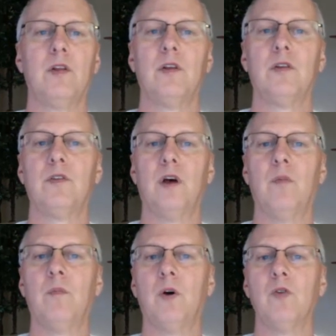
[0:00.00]

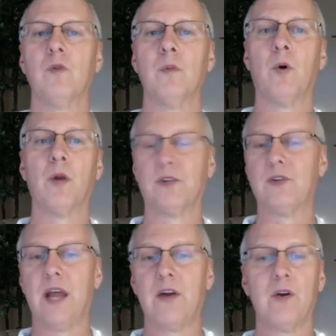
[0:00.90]
some reporting
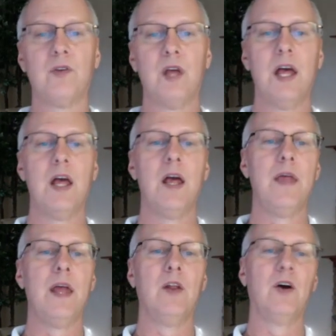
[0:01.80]
standards, and
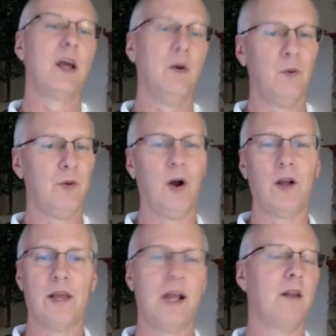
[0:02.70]
then look at we'll
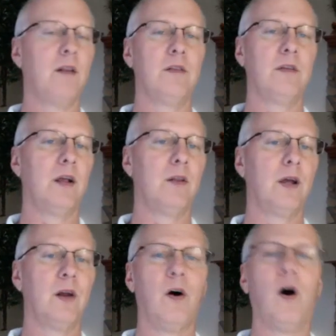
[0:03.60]
talk take a take a
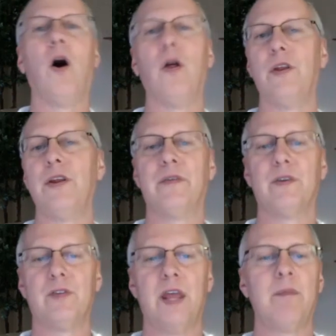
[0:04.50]
look at all the
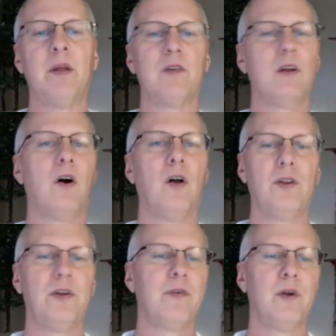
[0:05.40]
different statements and all the
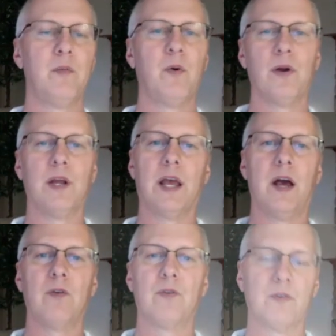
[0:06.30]
different important
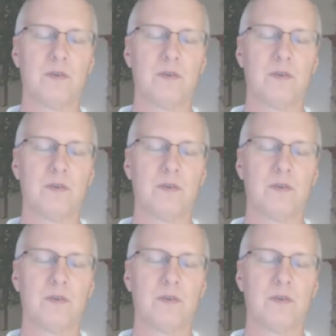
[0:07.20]
accounts.